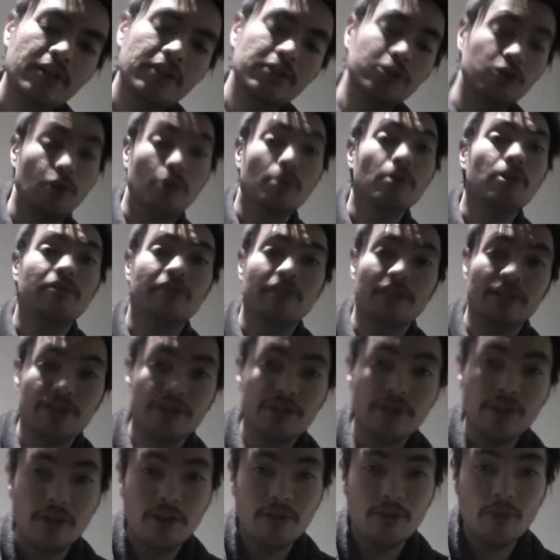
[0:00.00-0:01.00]
So I'm not really
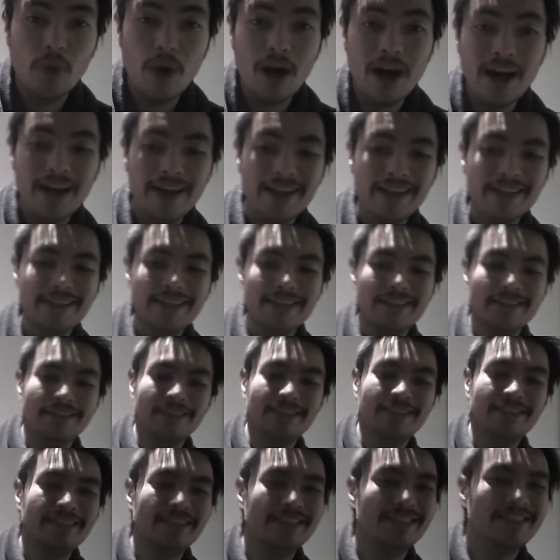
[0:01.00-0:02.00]
sure why
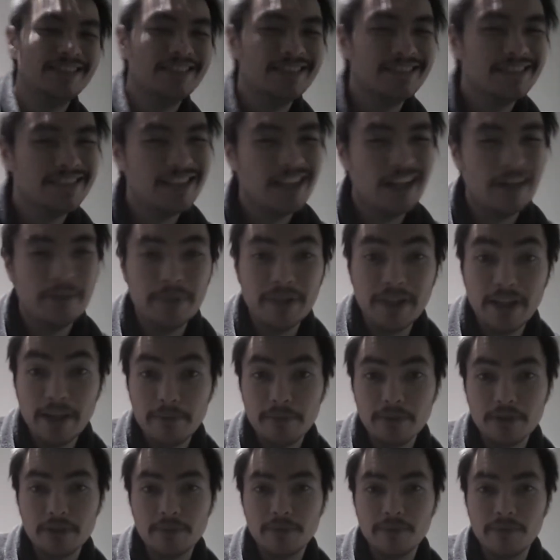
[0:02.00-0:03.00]
he's not been
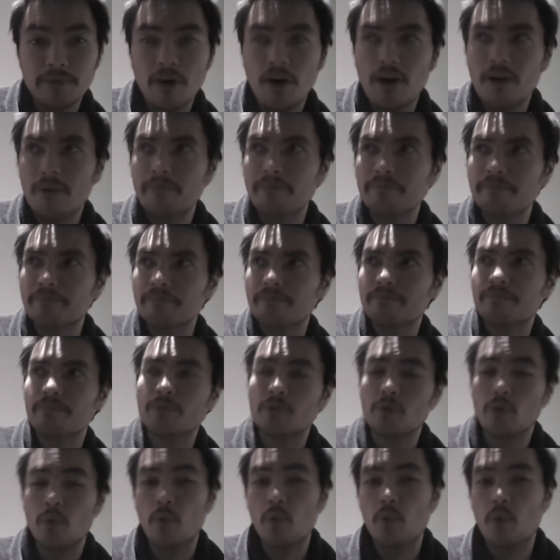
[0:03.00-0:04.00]
able to perform
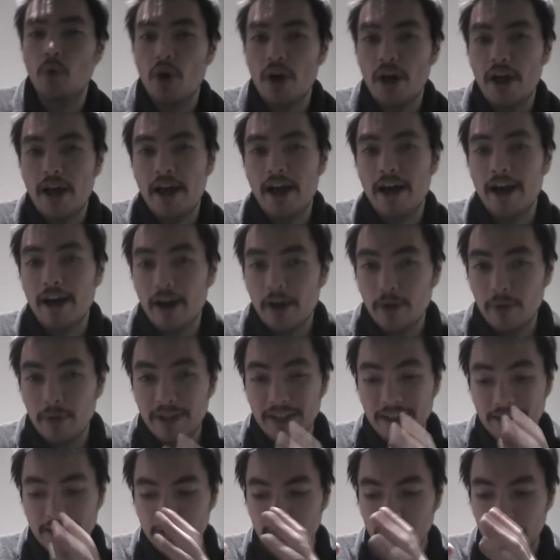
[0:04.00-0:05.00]
when
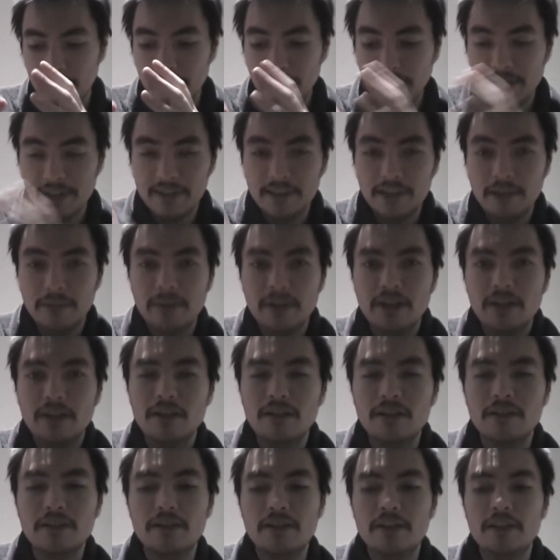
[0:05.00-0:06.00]
he's been placed in the
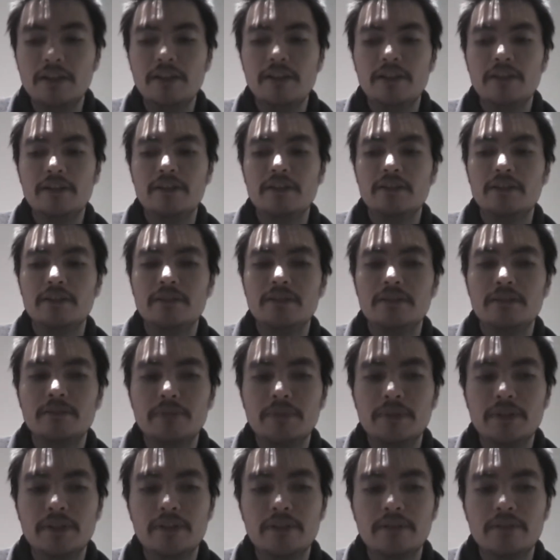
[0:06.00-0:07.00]
middle.
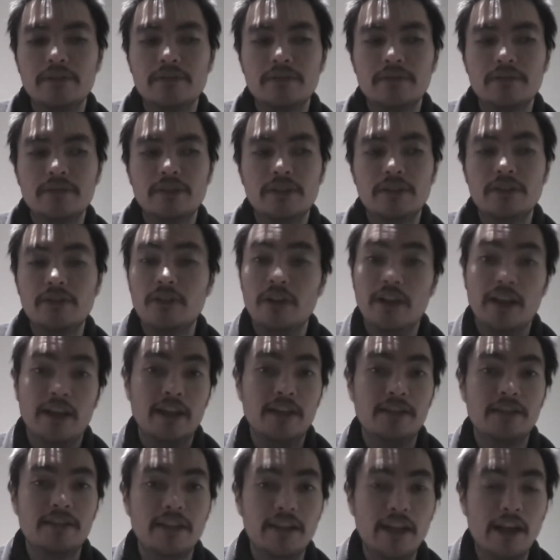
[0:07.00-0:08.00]
But, you know, like
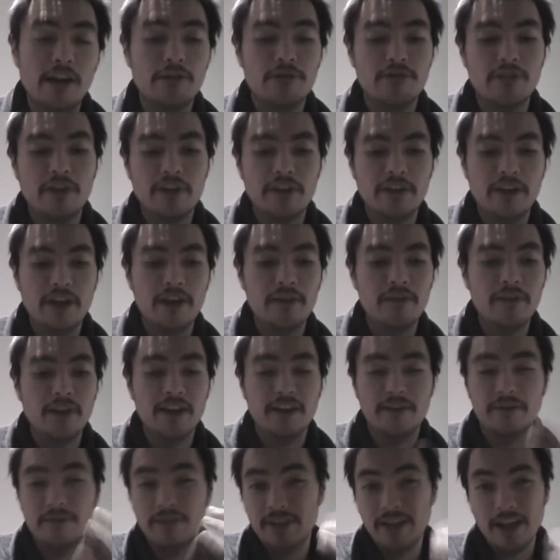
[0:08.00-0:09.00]
I said, I would rather have,
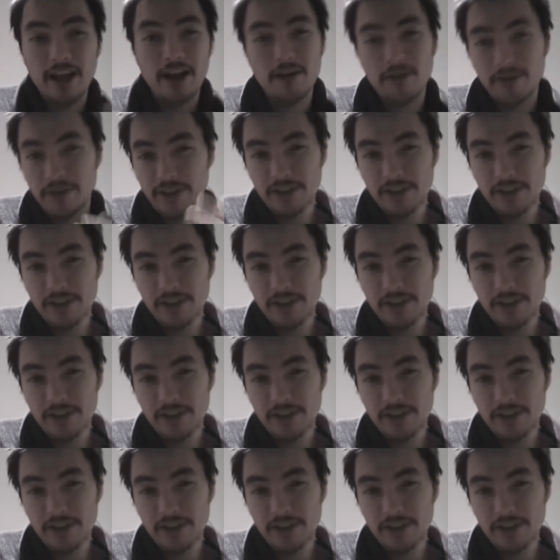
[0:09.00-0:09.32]
like, for now